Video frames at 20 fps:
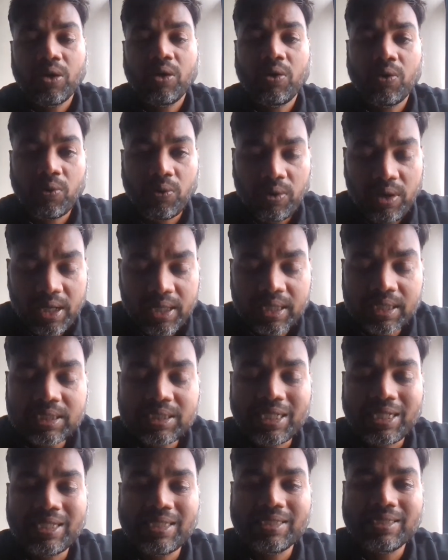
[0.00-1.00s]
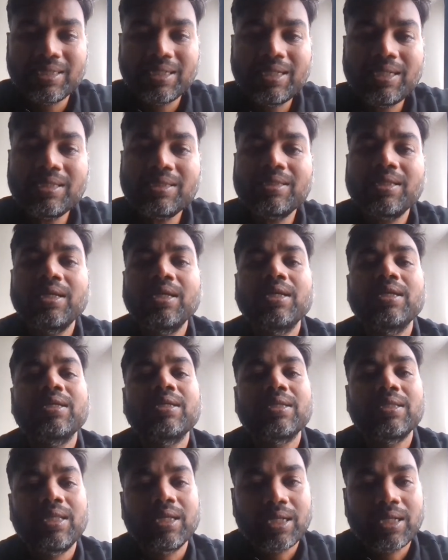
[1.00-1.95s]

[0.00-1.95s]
Only the change is the